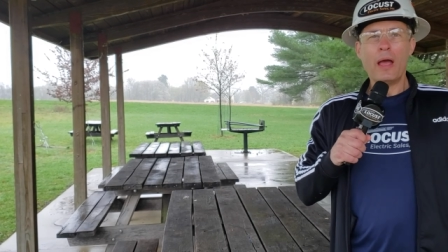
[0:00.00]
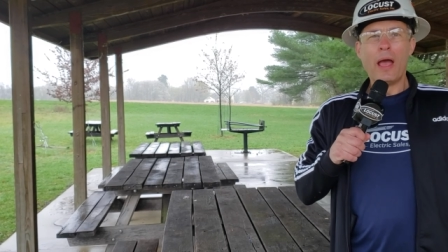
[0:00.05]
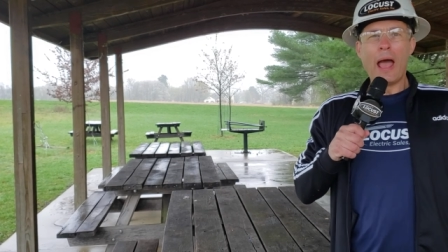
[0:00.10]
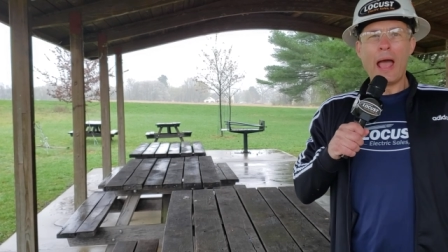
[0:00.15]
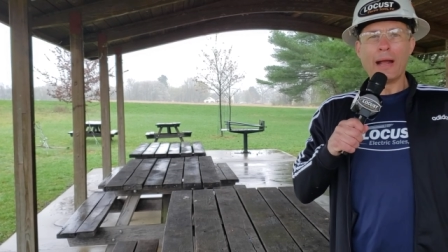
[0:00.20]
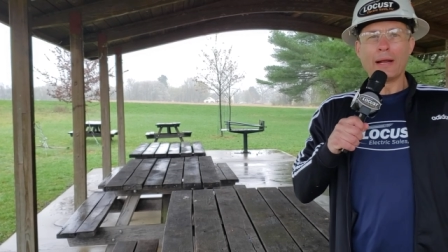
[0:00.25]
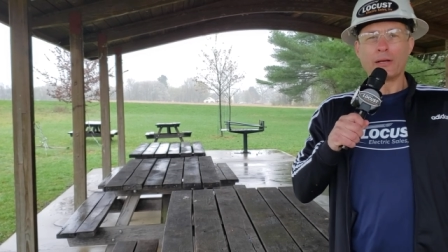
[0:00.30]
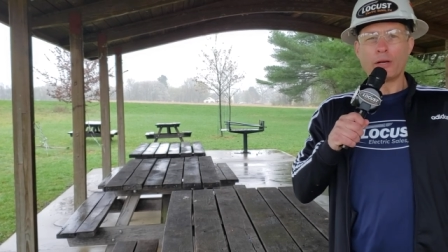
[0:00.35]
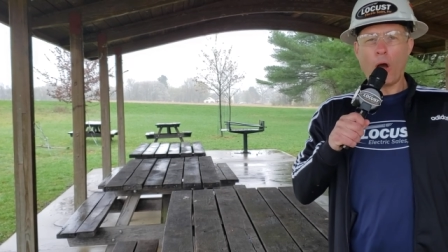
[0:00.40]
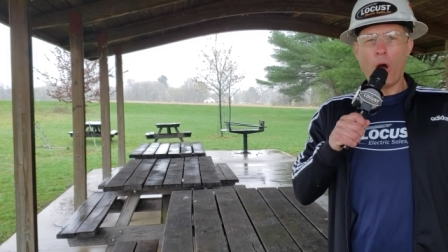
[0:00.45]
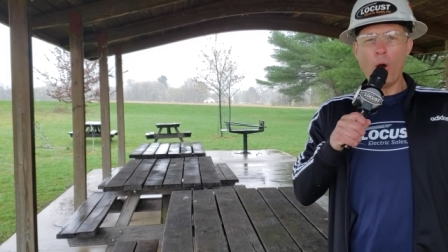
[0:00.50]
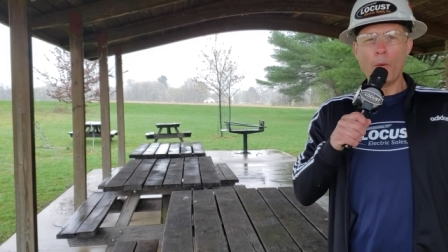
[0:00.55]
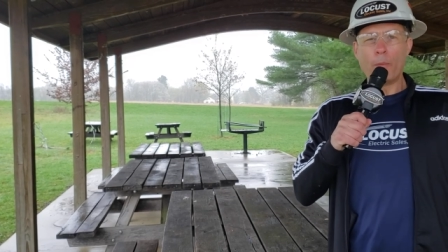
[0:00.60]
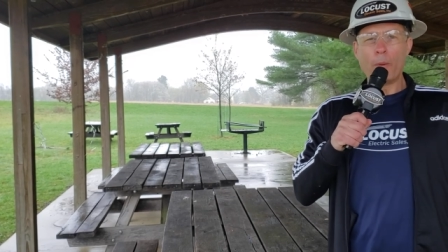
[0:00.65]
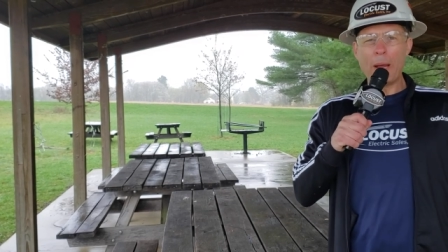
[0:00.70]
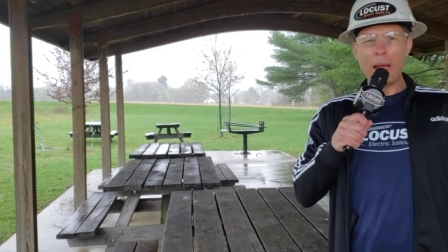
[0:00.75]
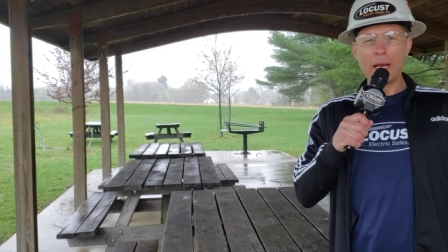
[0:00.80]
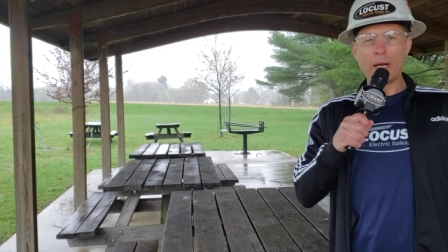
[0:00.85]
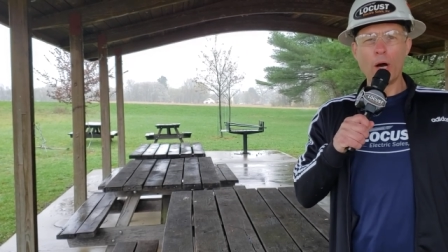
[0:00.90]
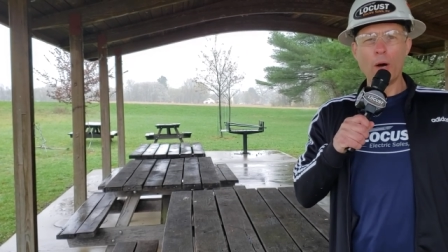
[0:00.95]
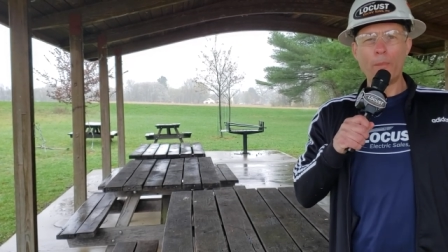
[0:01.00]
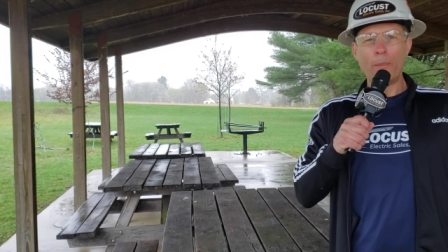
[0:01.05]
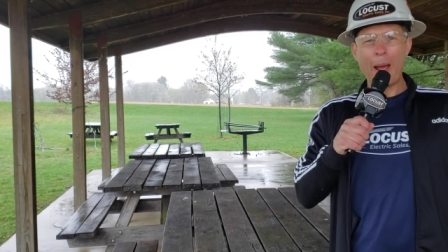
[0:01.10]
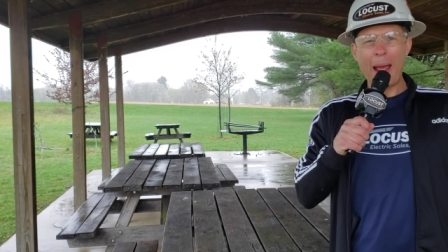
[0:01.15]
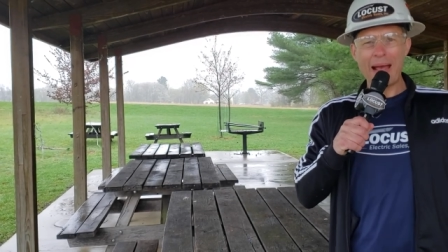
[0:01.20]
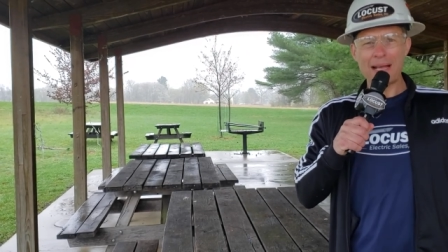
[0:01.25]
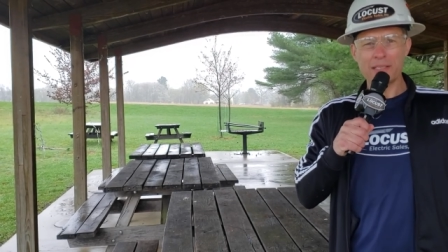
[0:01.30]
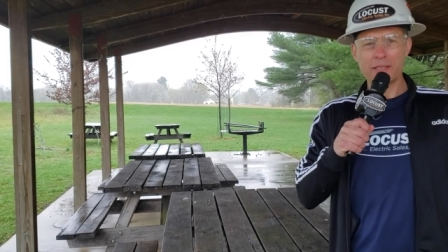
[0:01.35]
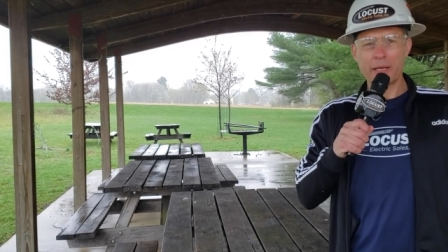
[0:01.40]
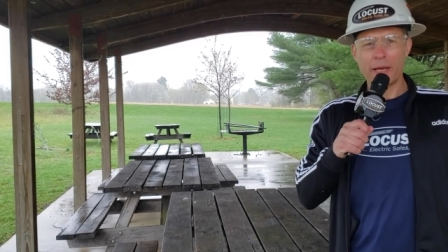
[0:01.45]
and Cope Eagle
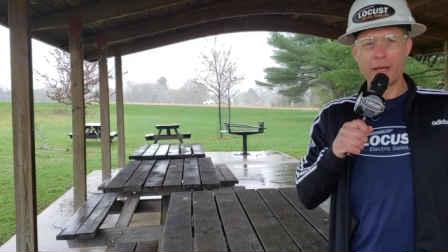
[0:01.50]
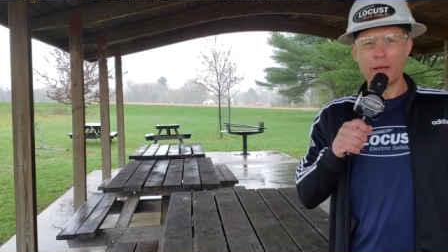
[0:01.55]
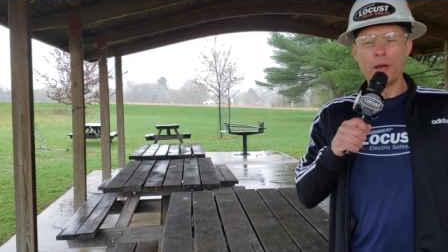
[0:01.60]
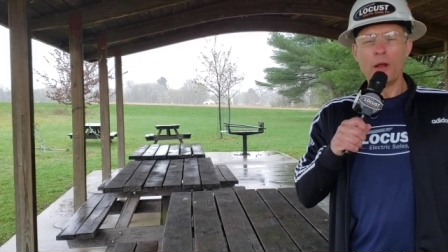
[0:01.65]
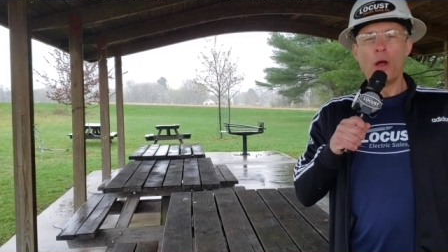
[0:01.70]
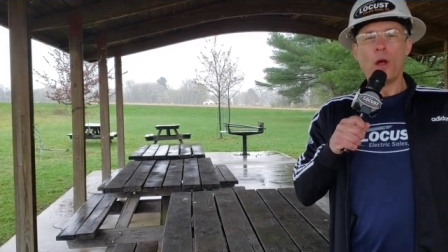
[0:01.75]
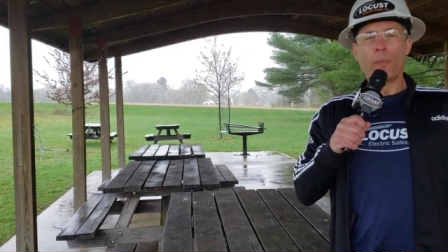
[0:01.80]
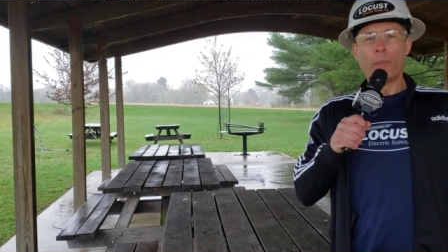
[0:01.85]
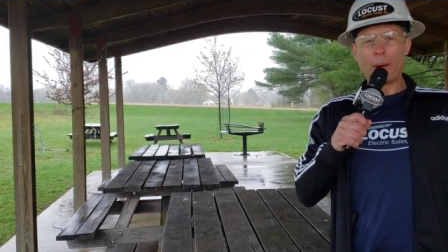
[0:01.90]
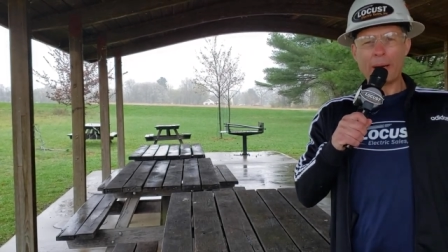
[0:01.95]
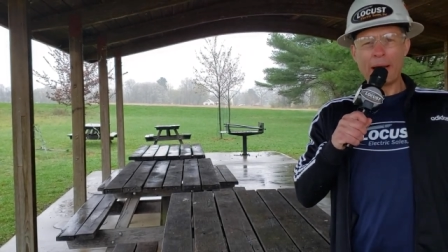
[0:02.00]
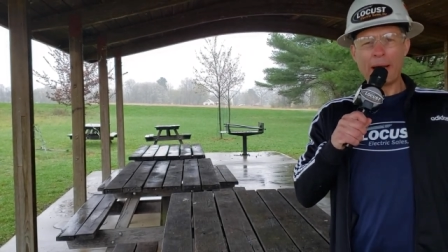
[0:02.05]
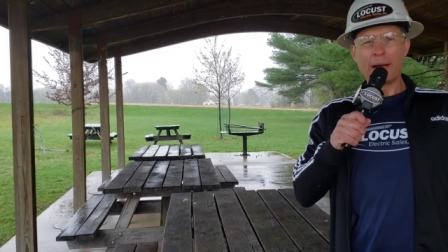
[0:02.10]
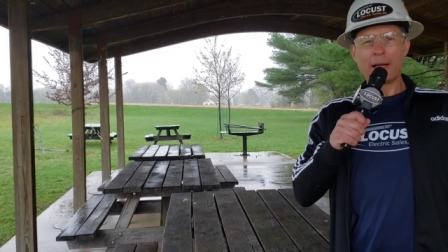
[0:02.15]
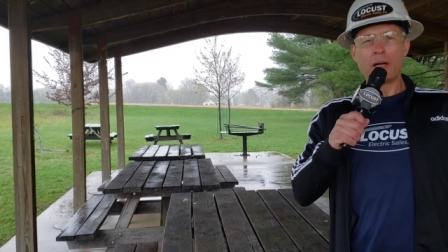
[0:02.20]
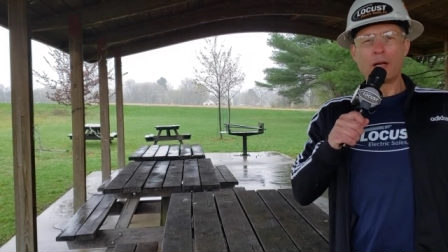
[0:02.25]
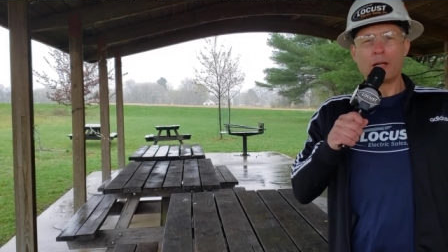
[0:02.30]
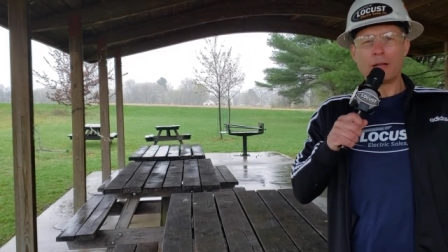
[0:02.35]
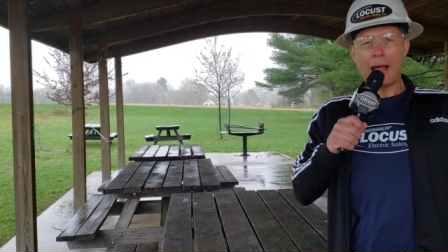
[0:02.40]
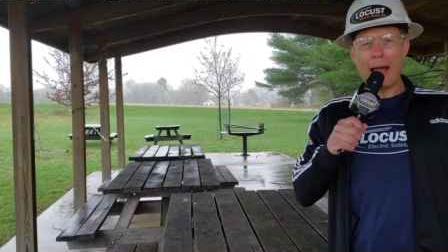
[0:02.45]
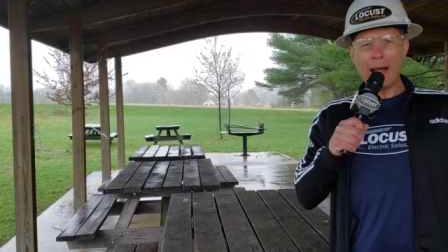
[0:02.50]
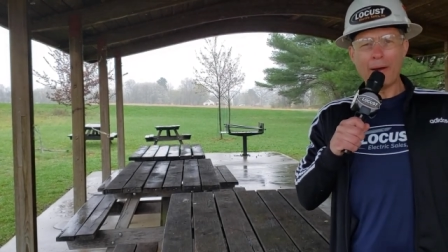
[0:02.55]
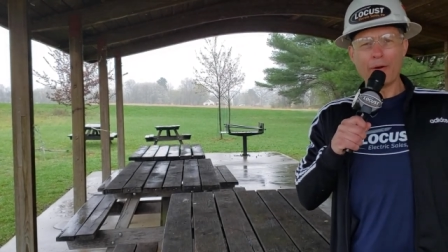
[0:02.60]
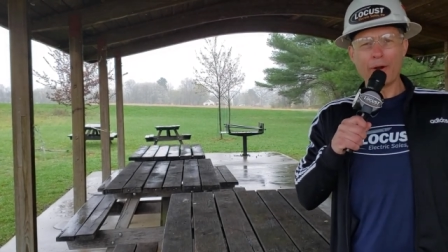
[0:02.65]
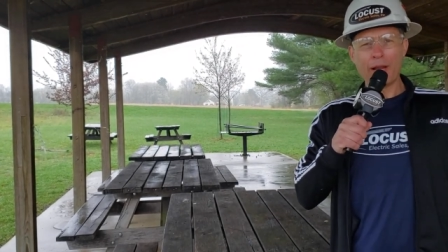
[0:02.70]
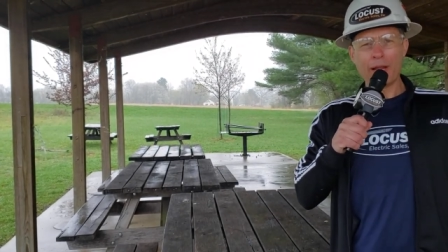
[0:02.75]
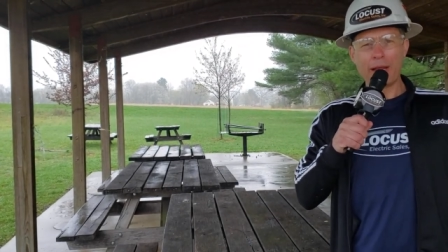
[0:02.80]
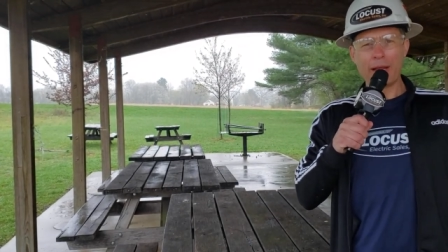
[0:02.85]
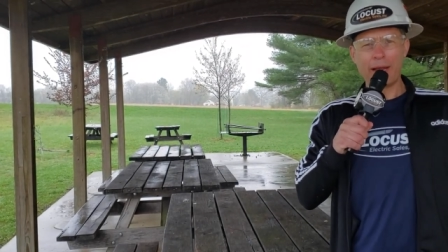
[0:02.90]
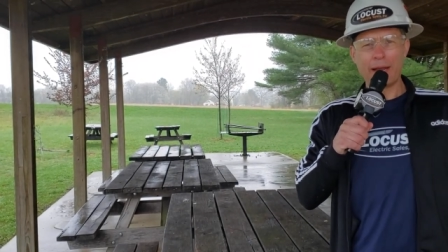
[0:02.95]
Basket, bringing
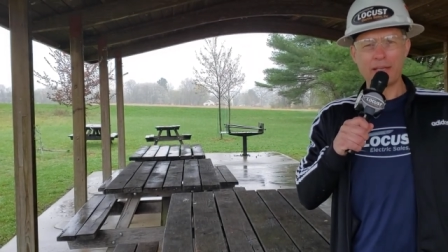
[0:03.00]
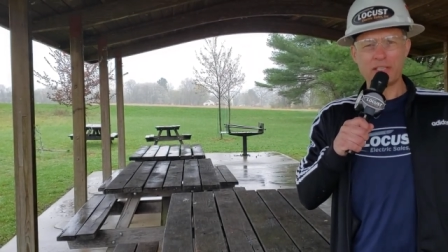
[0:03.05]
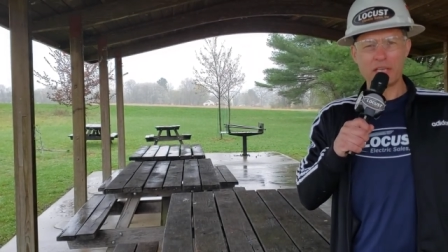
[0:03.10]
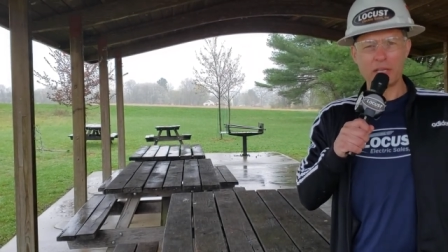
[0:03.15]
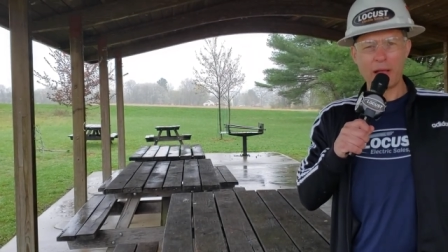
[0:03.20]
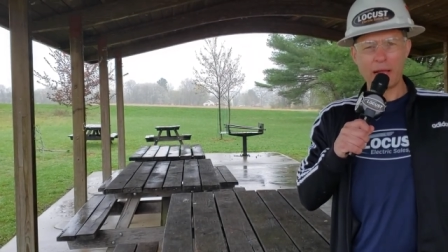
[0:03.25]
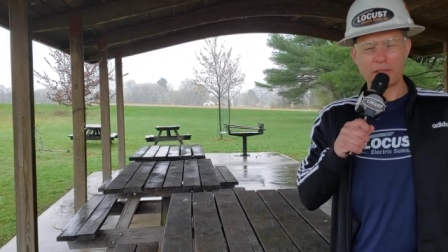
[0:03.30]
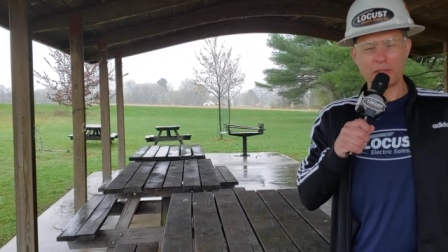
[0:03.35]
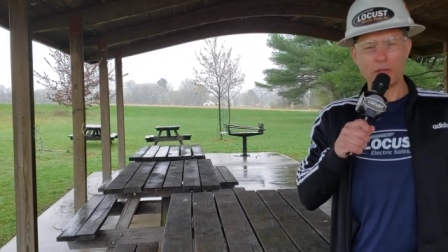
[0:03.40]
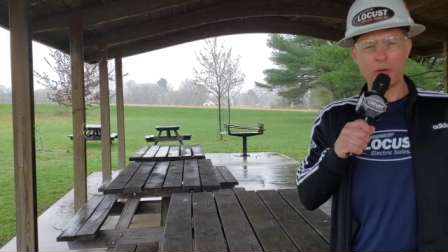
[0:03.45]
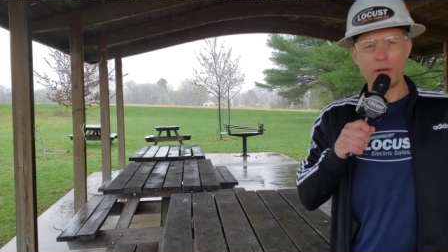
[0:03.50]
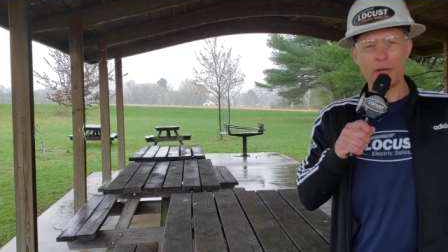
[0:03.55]
clarity to electrical